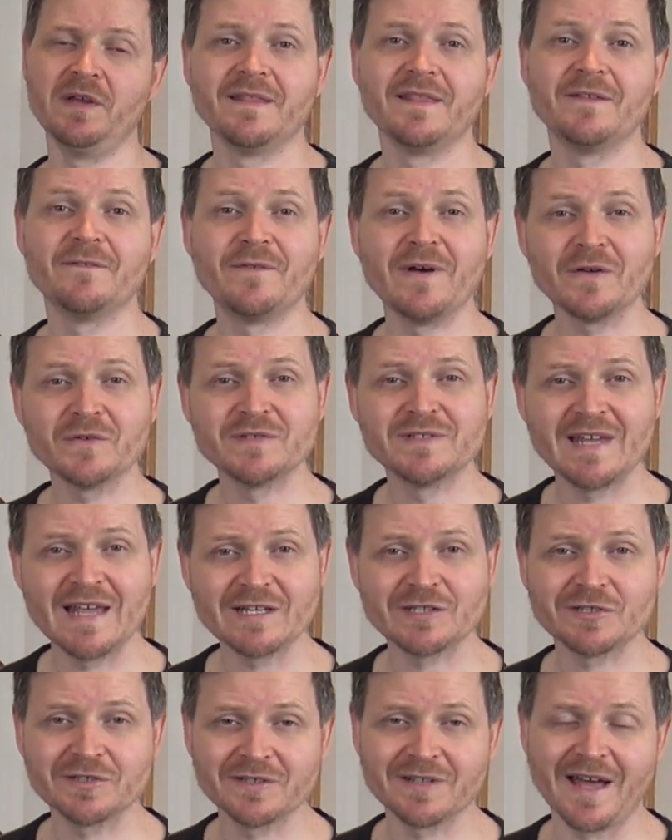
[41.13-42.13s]
the
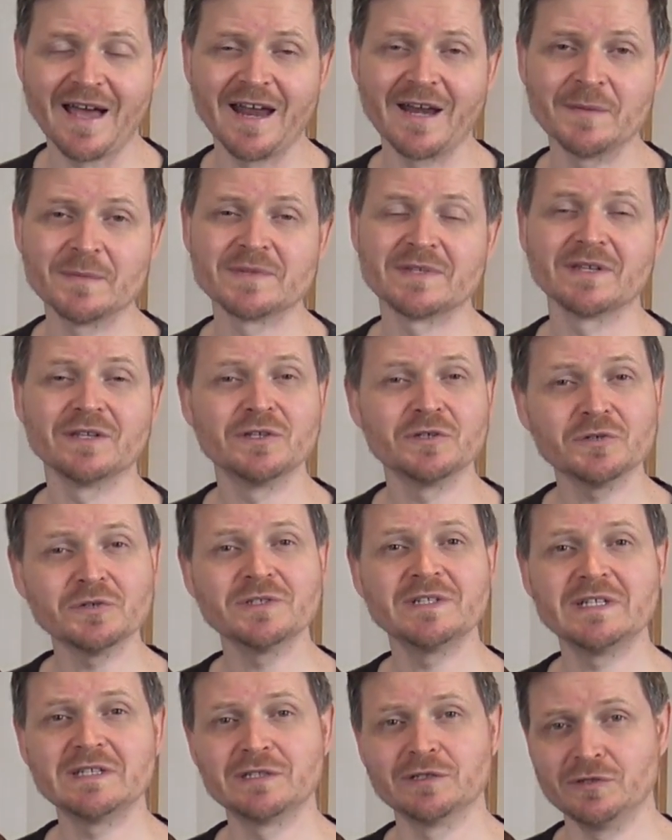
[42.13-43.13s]
foundational items that you'll
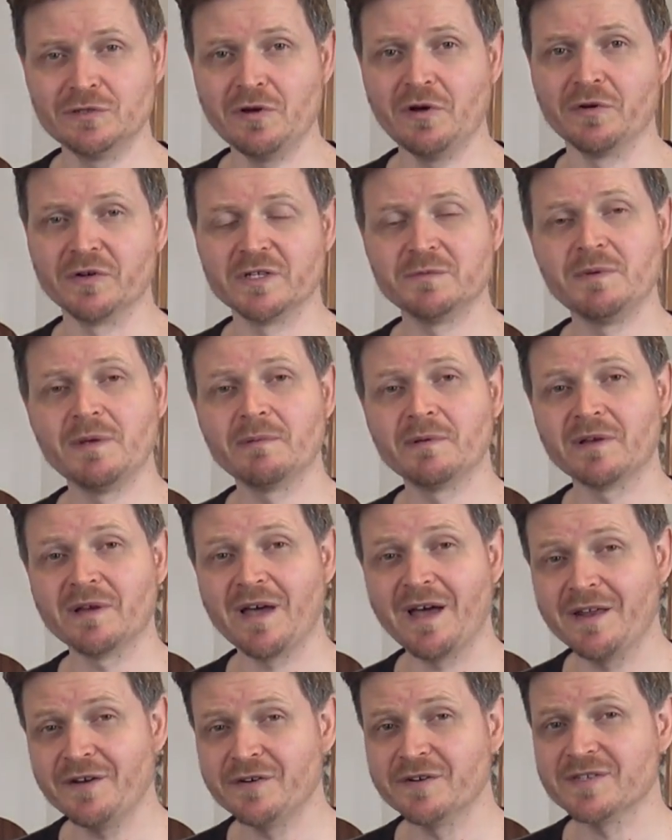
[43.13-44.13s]
need to know to be able
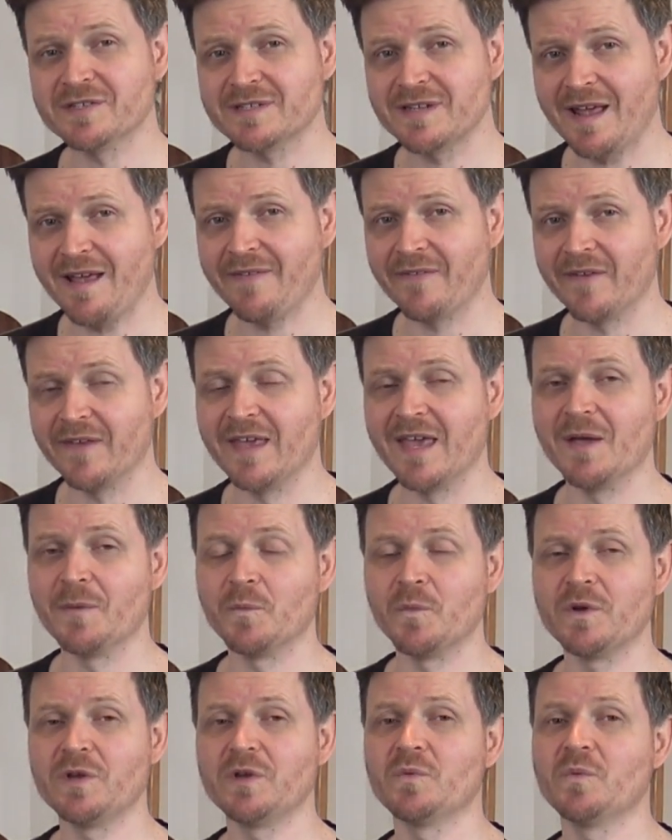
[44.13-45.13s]
to understand the game
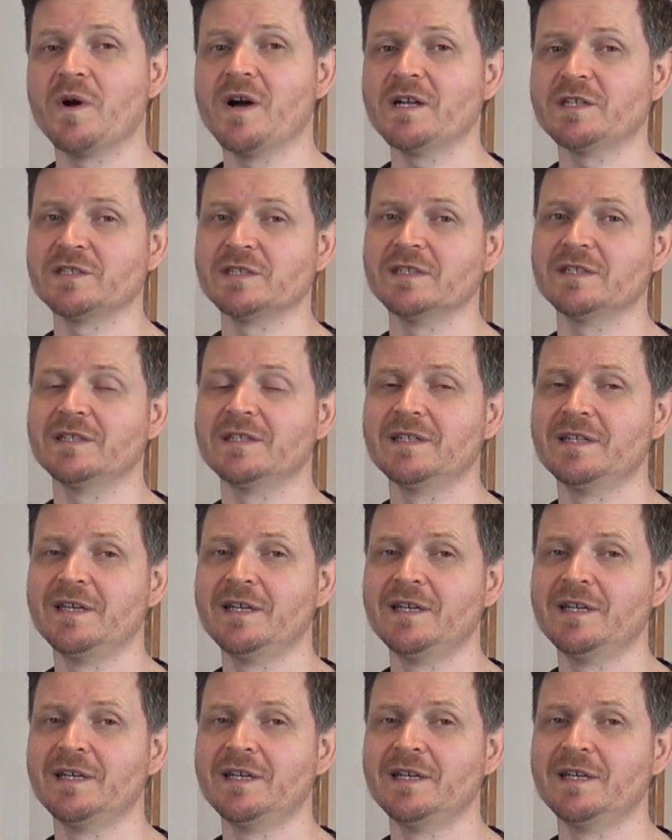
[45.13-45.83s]
when you watch it.